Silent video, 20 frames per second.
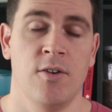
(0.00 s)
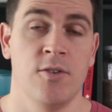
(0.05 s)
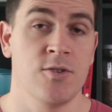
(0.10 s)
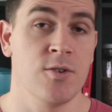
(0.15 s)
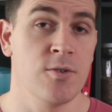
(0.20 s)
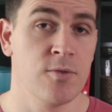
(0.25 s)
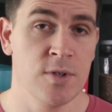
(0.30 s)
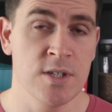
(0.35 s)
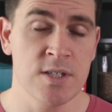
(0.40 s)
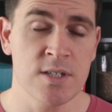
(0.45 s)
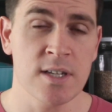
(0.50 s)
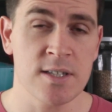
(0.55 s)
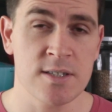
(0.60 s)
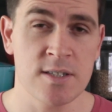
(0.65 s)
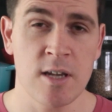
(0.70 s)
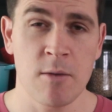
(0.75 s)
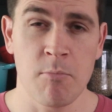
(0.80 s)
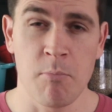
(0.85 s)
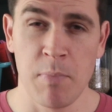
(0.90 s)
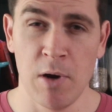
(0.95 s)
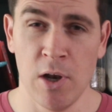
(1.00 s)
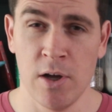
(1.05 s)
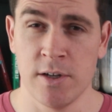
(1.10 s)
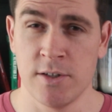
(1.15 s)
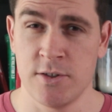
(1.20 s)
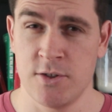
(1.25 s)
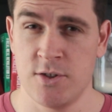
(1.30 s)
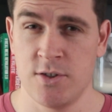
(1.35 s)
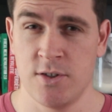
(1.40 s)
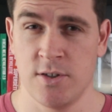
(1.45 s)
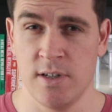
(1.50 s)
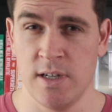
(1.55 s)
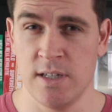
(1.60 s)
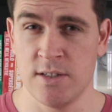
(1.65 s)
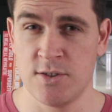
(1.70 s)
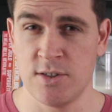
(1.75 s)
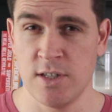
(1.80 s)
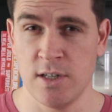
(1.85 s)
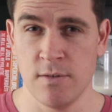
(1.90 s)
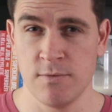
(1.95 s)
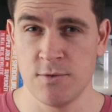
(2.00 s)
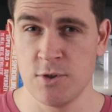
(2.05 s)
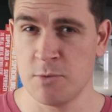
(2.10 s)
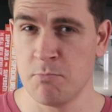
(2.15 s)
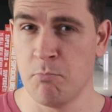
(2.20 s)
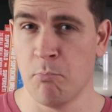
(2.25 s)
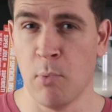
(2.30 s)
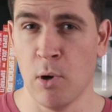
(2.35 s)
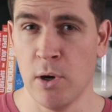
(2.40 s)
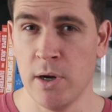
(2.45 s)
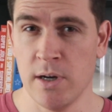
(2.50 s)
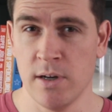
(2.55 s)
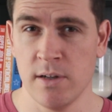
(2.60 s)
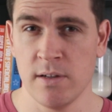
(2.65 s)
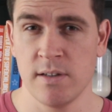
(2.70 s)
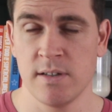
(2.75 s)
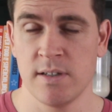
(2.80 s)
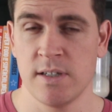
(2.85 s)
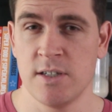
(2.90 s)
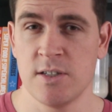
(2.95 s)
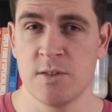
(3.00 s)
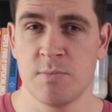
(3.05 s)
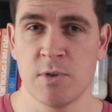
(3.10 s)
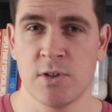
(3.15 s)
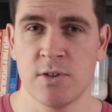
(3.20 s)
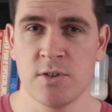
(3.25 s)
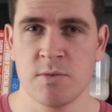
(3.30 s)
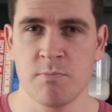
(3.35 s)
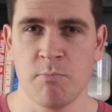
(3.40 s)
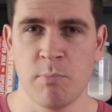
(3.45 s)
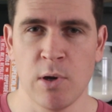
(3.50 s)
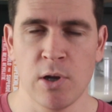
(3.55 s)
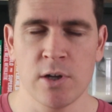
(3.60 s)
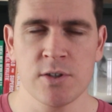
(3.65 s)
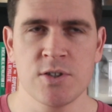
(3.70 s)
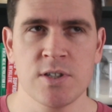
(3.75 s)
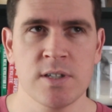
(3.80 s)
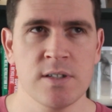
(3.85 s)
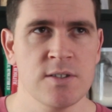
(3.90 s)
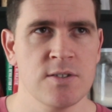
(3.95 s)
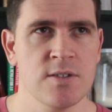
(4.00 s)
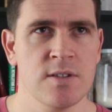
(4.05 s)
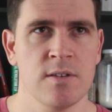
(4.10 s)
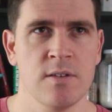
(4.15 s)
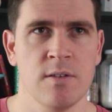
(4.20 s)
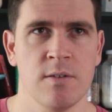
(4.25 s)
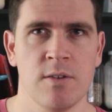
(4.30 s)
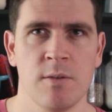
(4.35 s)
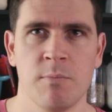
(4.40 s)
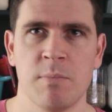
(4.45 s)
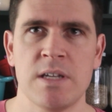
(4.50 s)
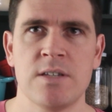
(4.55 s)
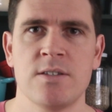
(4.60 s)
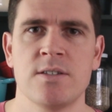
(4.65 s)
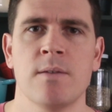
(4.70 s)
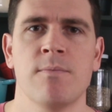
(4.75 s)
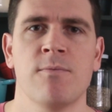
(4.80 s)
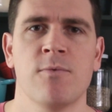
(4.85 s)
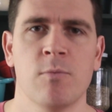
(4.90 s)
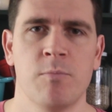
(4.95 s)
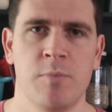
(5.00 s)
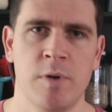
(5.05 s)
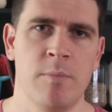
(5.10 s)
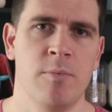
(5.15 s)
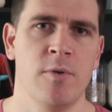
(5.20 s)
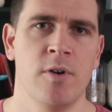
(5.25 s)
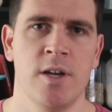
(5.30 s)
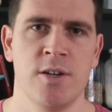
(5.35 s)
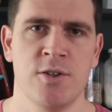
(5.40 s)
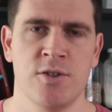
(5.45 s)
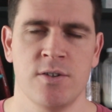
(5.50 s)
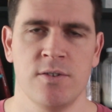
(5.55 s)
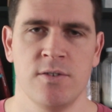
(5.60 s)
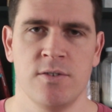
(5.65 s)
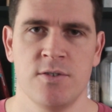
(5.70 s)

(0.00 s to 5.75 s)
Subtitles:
So the reason I say blanch instead of just boil is because blanching is the best step for preparation.